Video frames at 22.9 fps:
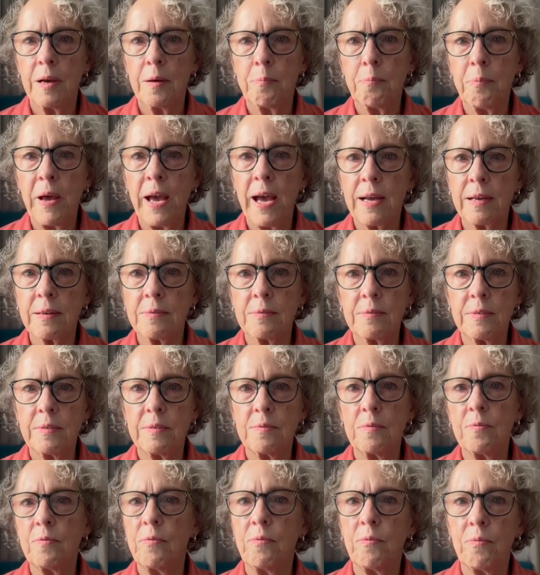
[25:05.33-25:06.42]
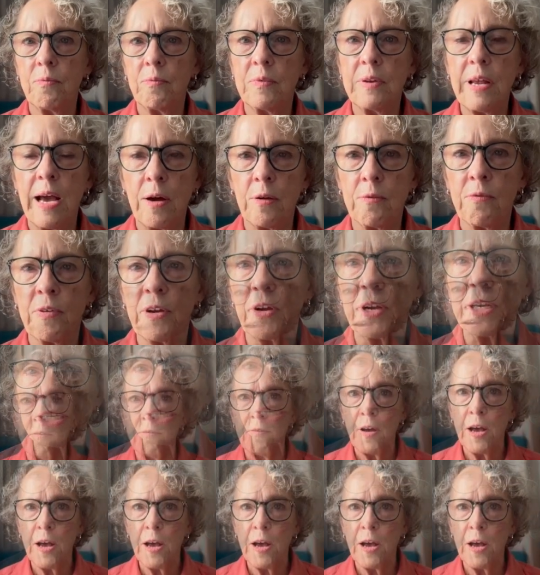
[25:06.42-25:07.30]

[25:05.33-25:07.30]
pack down very tight.